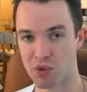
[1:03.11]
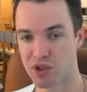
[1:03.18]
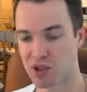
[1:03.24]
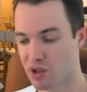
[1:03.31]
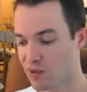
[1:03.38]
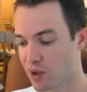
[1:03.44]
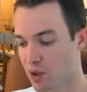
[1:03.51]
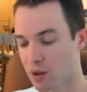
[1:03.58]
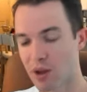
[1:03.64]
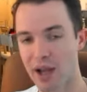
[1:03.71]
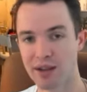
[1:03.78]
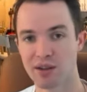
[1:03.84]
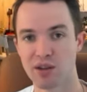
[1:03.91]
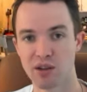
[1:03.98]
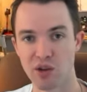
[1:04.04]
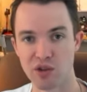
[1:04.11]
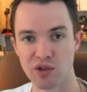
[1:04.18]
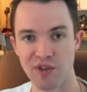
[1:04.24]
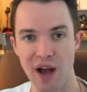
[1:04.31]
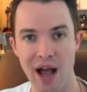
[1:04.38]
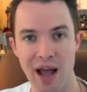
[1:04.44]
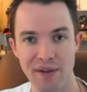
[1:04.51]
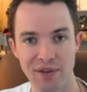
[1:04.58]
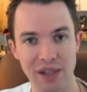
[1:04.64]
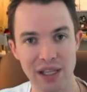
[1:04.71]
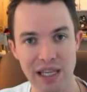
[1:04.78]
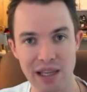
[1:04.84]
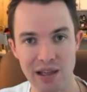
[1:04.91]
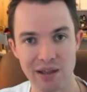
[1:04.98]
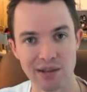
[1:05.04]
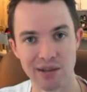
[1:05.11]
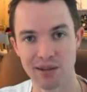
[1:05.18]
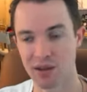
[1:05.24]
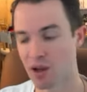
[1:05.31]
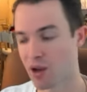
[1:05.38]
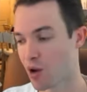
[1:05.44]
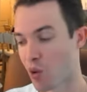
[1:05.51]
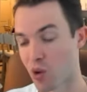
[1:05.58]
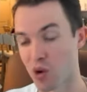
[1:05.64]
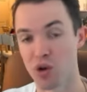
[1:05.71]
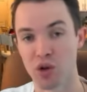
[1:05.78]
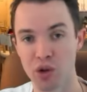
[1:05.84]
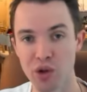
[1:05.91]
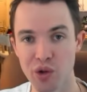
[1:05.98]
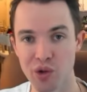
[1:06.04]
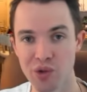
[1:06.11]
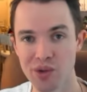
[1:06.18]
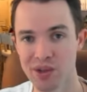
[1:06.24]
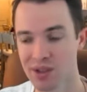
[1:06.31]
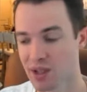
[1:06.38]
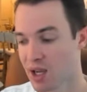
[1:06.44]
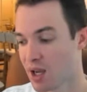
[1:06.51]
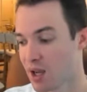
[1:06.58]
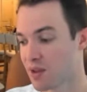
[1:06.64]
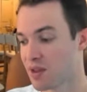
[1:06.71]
Once you've collected those 5 leads or clues,